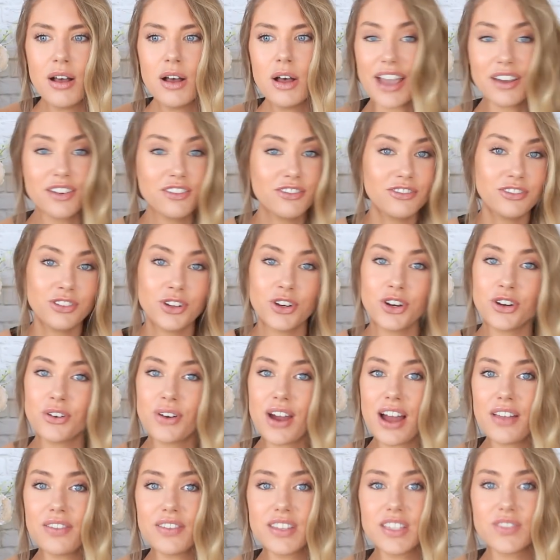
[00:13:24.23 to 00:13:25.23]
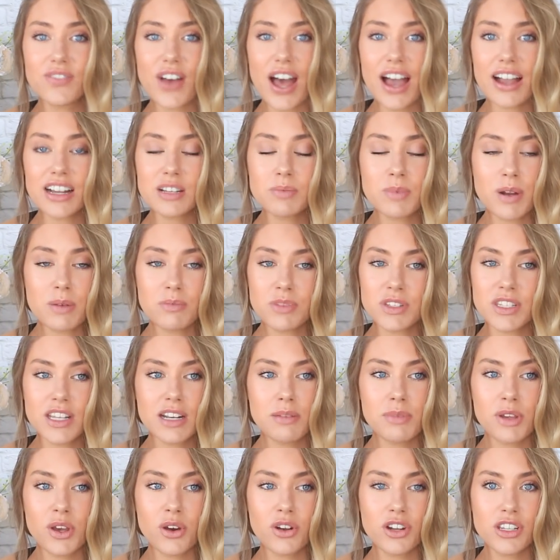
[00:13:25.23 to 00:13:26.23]
I could float around this fact, but I'm just
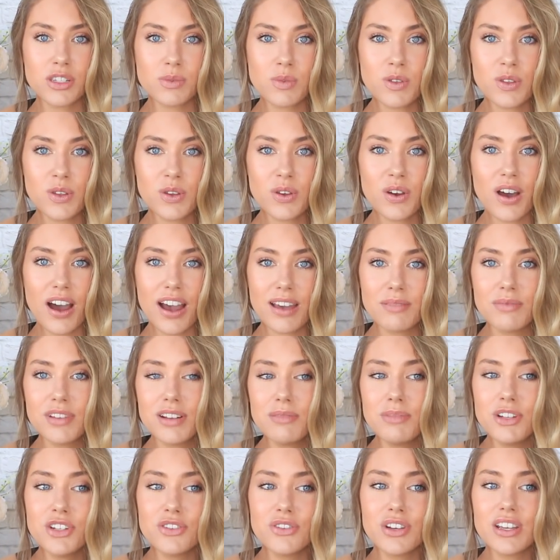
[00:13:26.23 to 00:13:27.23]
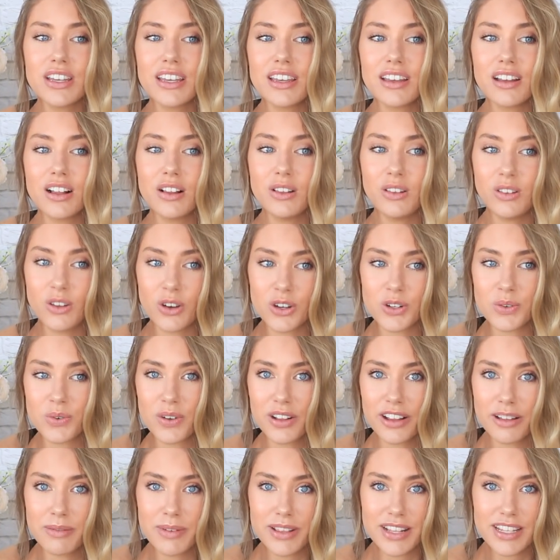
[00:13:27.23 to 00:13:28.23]
gonna be honest with you, I'm gonna be drinking a lot
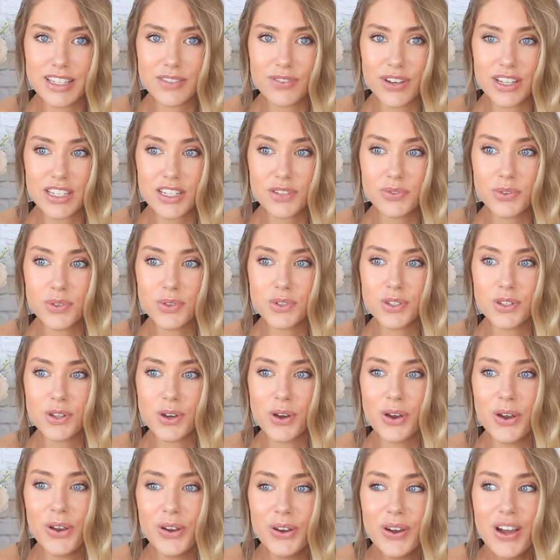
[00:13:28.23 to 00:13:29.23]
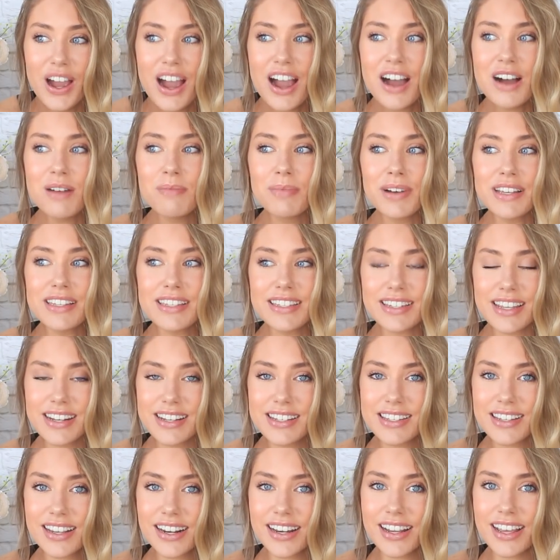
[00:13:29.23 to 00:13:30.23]
while I'm at this festival. So my skin
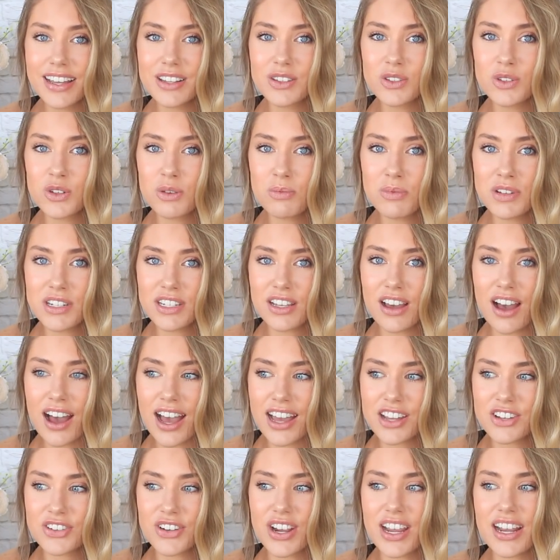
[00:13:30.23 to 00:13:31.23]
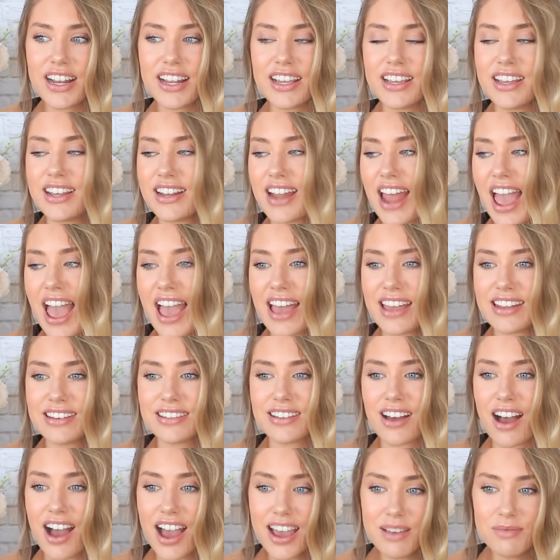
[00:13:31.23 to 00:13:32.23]
is gonna get super dehydrated
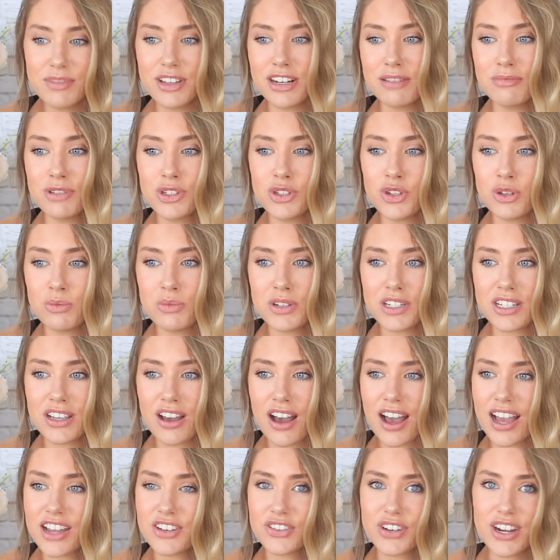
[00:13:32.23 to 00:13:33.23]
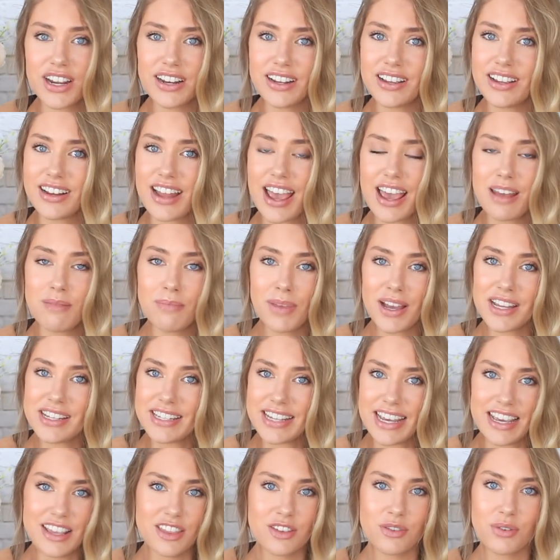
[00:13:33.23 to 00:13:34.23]
and I'm gonna be super dehydrated. And by
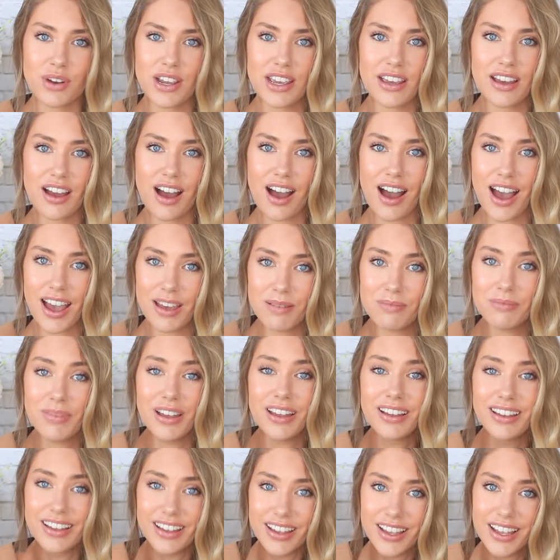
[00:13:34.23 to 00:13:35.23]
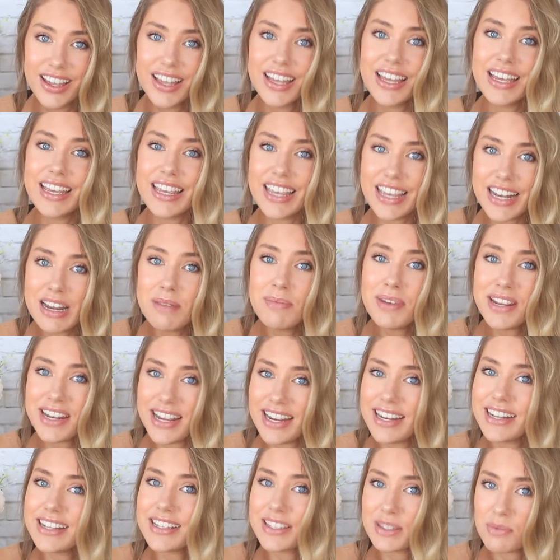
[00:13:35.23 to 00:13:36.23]
day three, I'm gonna be
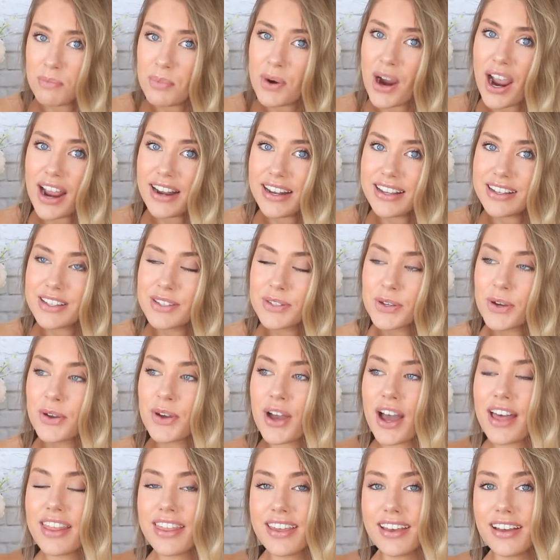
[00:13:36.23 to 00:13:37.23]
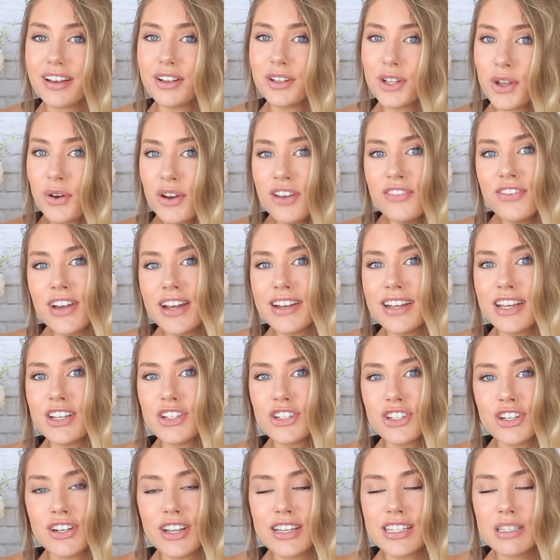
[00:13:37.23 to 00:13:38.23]
needing some brightening. So I think a glowy
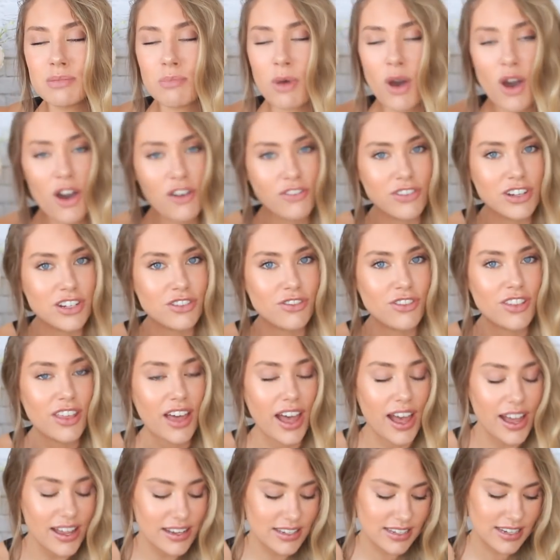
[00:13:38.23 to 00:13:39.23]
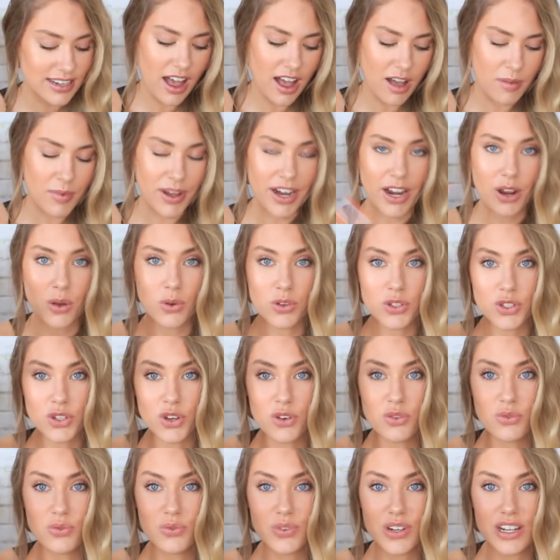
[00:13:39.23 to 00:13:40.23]
foundation is perfect for that. Um, and I also
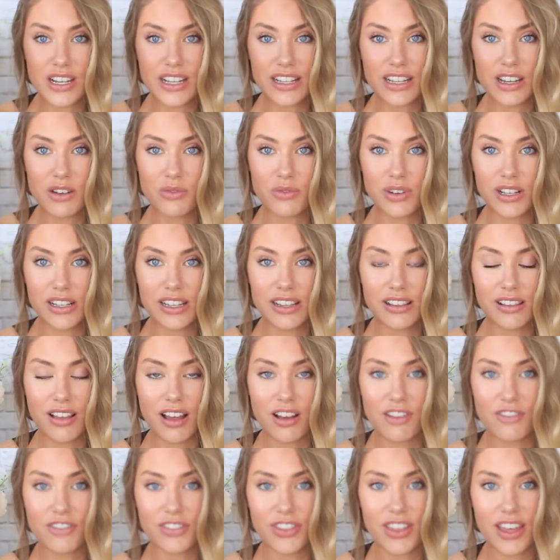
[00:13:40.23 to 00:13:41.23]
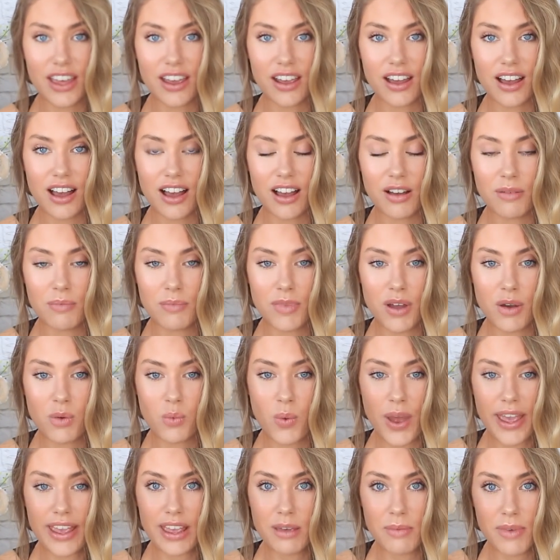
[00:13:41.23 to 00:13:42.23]
really, really love their um,
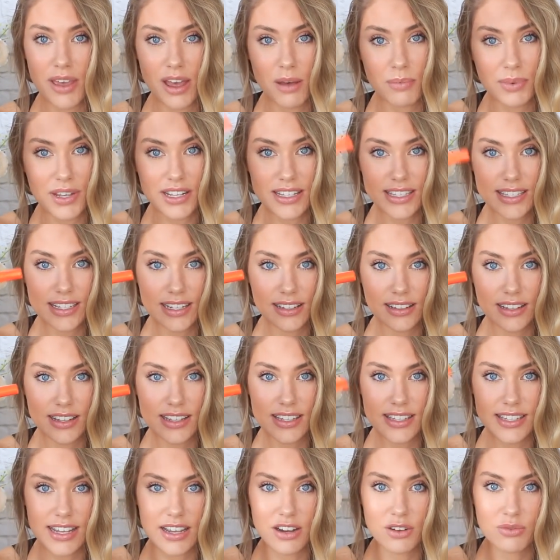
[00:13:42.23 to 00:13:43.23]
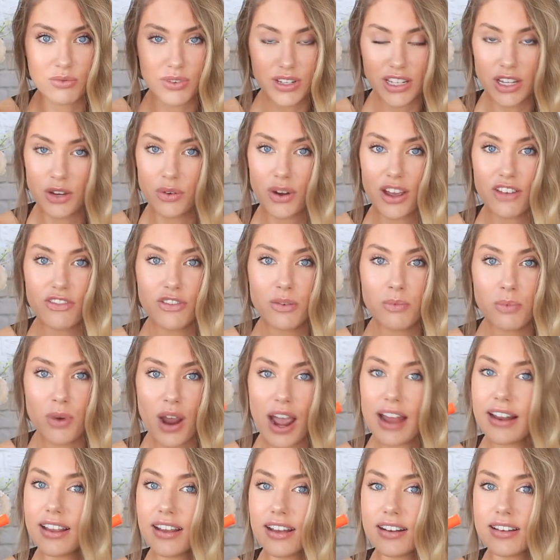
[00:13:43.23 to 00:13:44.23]
Wake Me Up concealers. They are really great for
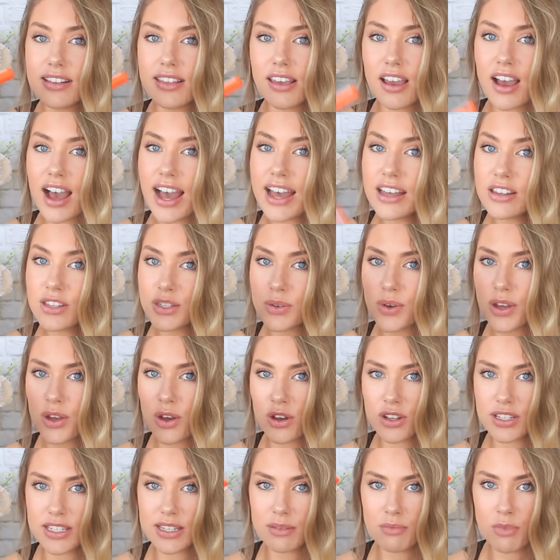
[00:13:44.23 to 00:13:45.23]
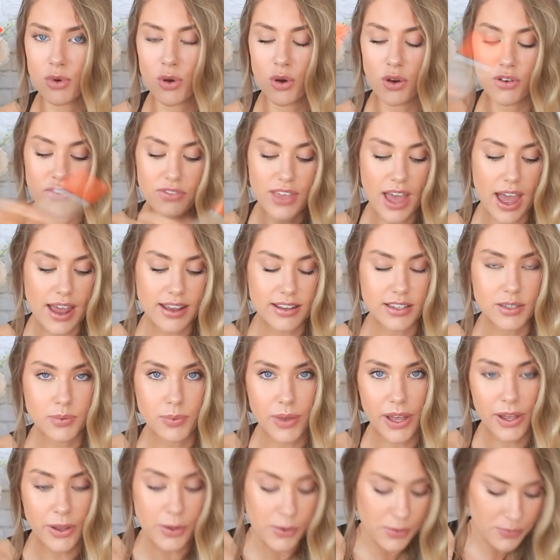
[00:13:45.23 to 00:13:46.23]
brightening under the eyes. So I got some more of that as
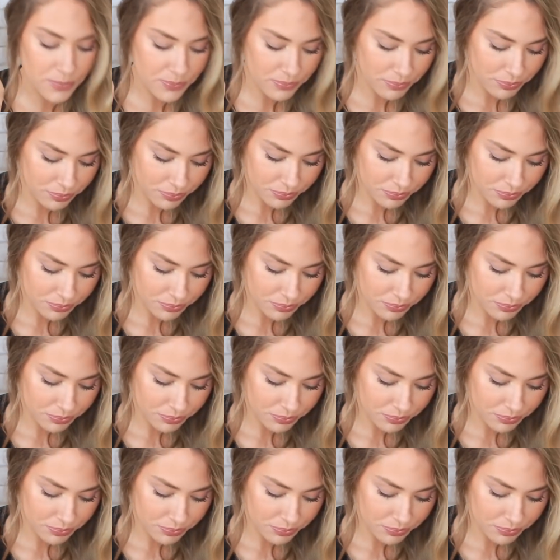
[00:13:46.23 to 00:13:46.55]
well.